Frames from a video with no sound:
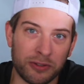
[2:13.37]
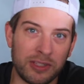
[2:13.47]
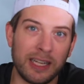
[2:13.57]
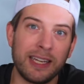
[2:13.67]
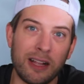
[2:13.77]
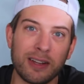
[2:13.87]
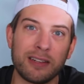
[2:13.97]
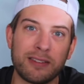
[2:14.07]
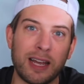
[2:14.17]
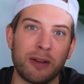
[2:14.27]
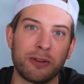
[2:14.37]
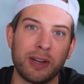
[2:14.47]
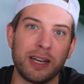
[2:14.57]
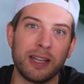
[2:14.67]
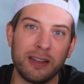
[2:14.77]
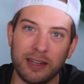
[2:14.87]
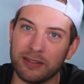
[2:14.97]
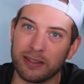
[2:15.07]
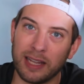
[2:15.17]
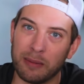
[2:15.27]
your C D L gets downgraded,
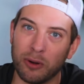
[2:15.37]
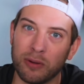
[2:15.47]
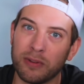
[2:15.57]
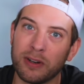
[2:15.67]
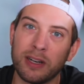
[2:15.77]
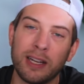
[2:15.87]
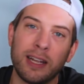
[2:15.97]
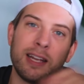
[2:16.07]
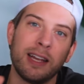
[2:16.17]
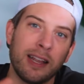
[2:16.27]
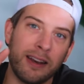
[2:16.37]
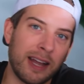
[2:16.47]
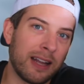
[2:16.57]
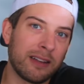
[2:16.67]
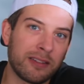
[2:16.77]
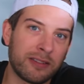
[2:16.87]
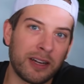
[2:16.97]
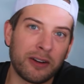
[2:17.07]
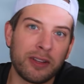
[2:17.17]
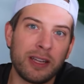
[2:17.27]
is it game over? Not
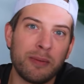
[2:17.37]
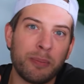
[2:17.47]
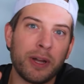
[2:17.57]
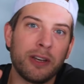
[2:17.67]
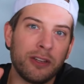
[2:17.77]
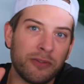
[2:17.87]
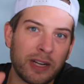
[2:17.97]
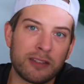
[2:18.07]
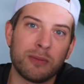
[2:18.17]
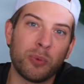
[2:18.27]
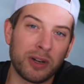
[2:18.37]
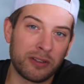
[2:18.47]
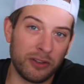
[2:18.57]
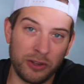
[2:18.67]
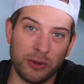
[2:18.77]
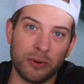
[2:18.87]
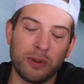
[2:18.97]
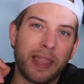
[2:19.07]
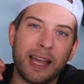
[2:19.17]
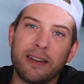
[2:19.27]
necessarily, but you've got some work to do.
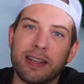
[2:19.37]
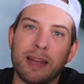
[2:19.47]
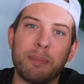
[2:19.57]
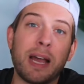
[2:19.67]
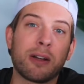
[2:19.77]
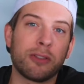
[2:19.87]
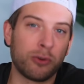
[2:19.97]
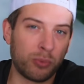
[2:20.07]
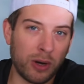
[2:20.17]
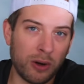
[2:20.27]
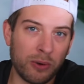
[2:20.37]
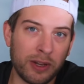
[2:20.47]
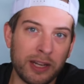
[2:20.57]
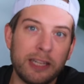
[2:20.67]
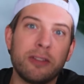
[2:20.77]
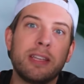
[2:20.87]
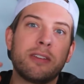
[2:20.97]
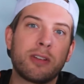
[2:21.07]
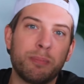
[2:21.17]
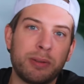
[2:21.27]
And to get back on the road, you'll need
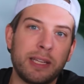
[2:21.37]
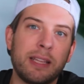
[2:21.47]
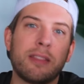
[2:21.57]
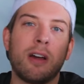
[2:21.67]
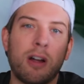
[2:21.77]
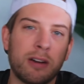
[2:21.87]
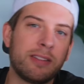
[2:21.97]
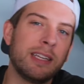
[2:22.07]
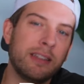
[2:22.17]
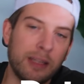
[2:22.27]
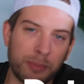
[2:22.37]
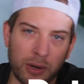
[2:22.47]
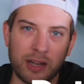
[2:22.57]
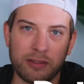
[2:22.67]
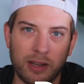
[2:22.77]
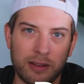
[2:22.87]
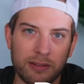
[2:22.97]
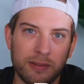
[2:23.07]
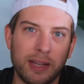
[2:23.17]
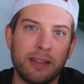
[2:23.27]
to complete the R T D
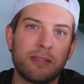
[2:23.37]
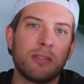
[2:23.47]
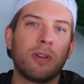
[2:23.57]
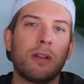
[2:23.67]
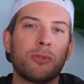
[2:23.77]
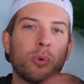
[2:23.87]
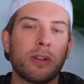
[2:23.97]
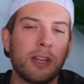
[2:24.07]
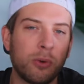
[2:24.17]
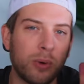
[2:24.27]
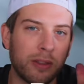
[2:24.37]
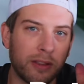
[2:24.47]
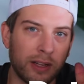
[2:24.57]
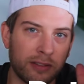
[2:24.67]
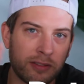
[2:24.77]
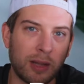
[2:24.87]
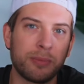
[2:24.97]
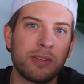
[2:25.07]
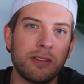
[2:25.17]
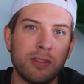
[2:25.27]
process. And this involves working with a
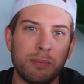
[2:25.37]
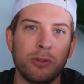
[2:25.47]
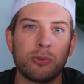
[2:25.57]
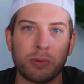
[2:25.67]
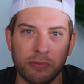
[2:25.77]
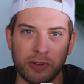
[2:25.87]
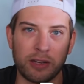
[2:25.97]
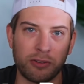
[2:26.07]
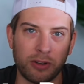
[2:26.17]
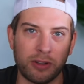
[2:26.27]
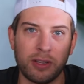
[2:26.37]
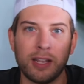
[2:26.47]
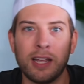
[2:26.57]
substance abuse professional